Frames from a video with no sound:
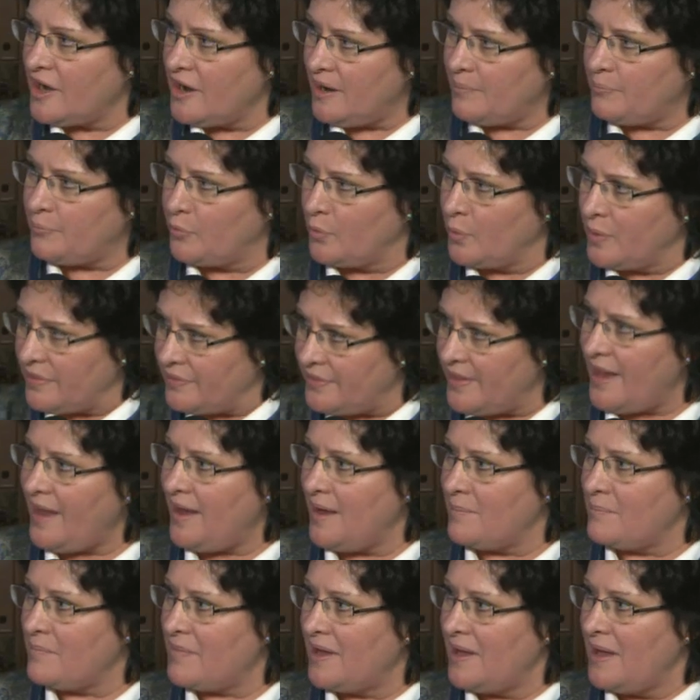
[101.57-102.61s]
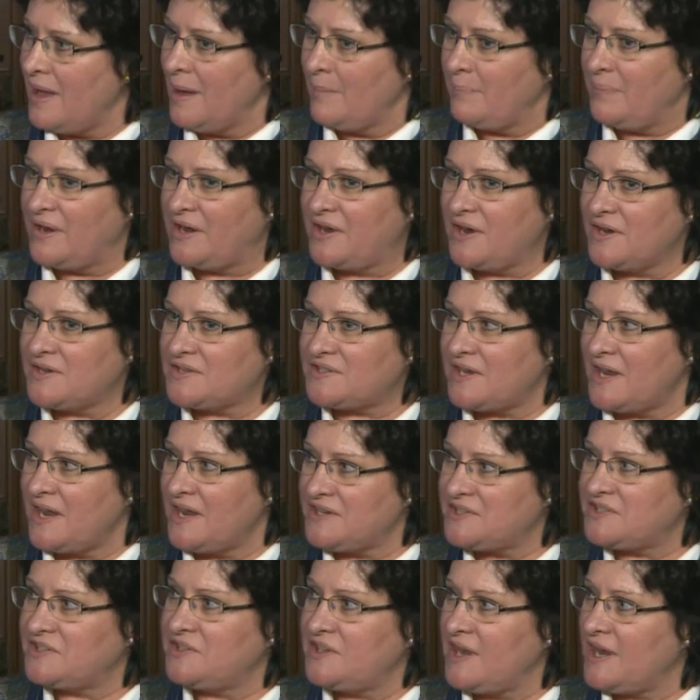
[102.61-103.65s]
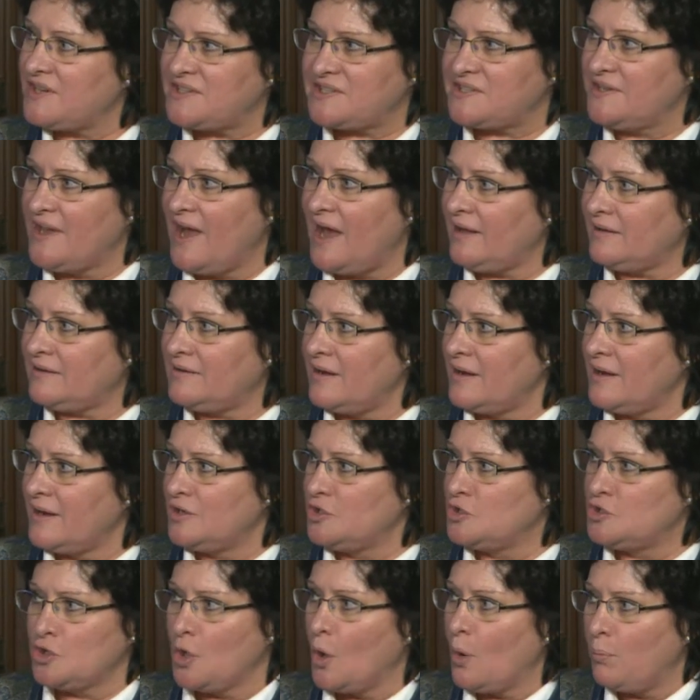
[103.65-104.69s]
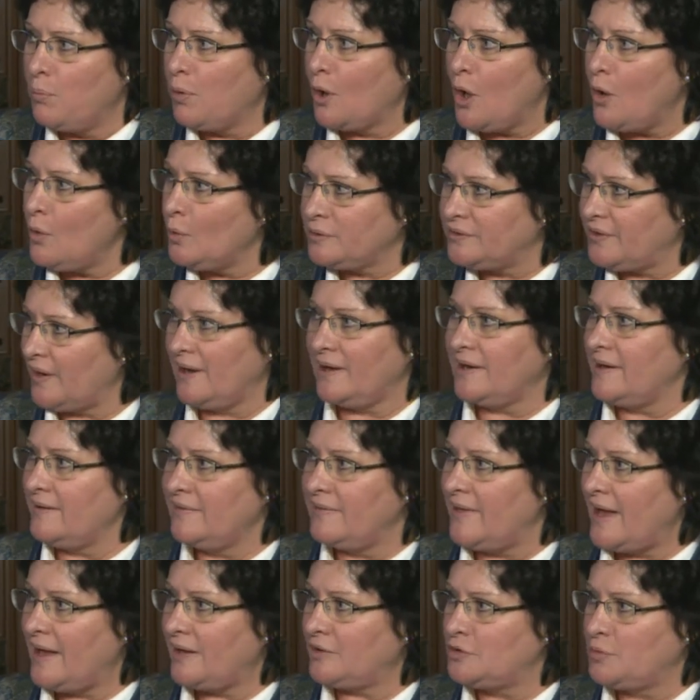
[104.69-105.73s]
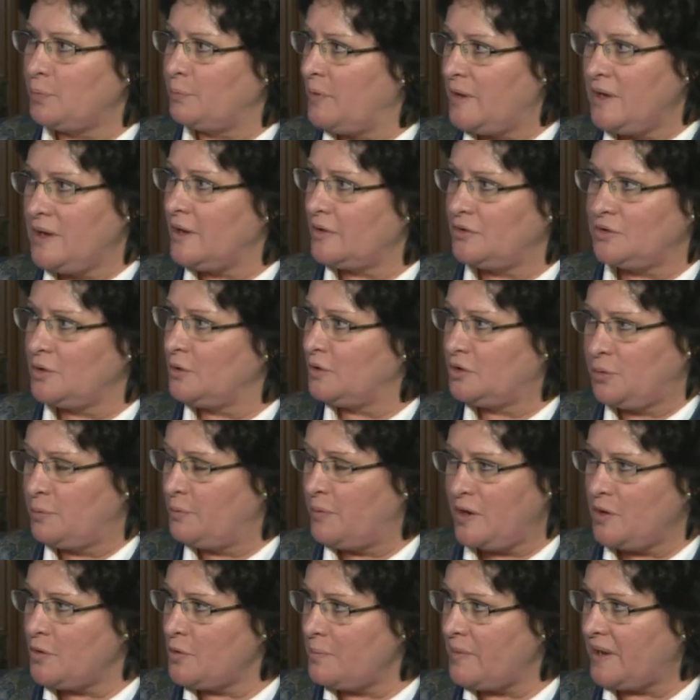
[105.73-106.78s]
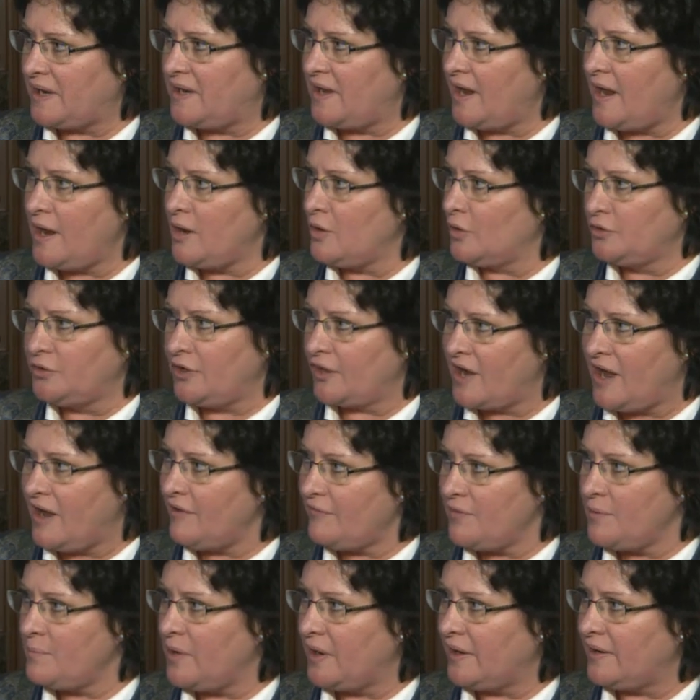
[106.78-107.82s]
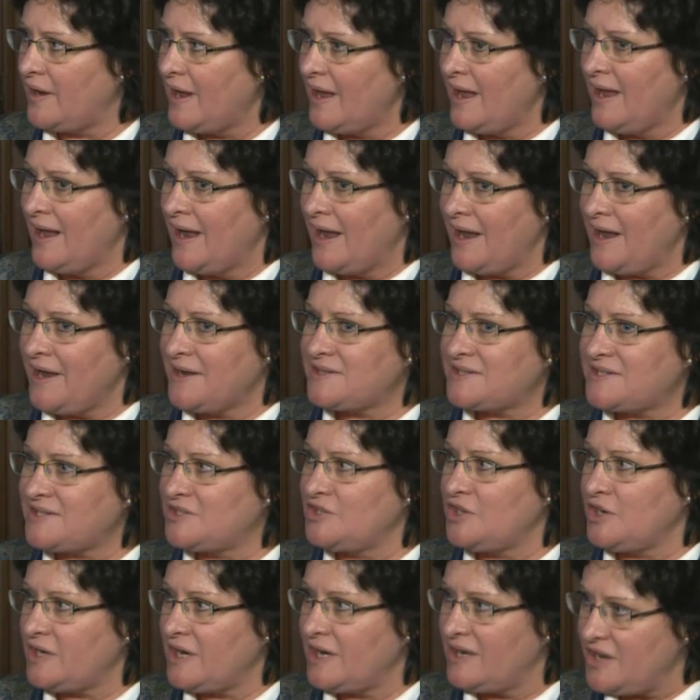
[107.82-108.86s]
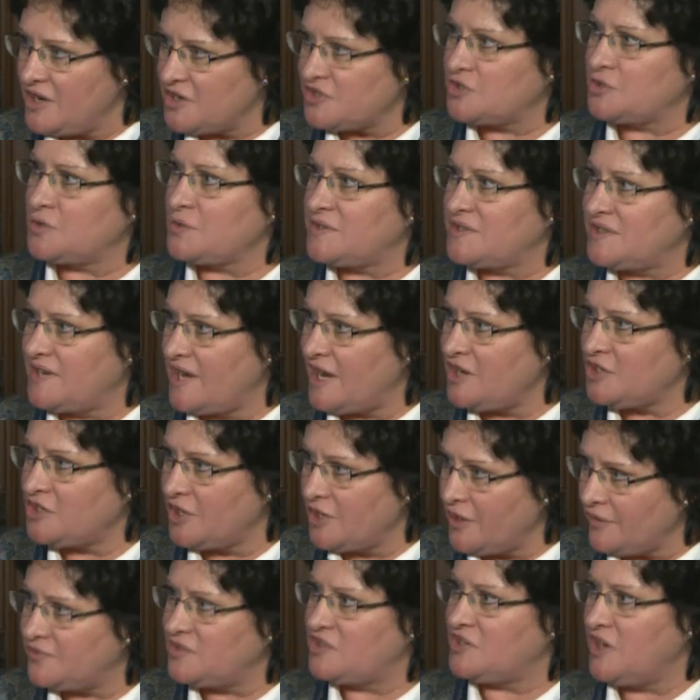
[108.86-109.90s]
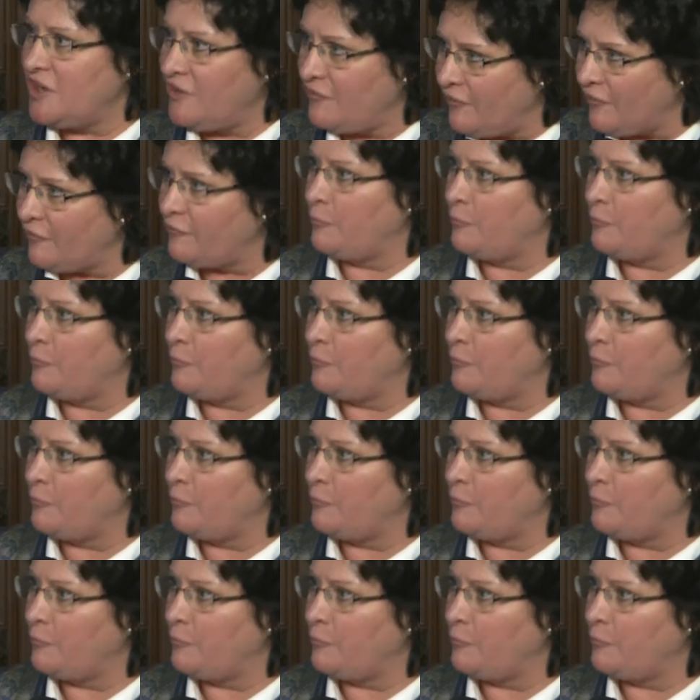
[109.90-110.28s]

up with them because it's it's not Joe Blow telling that to, P- to, to, Peter MacKay or the government. It's the, the Association of Chief of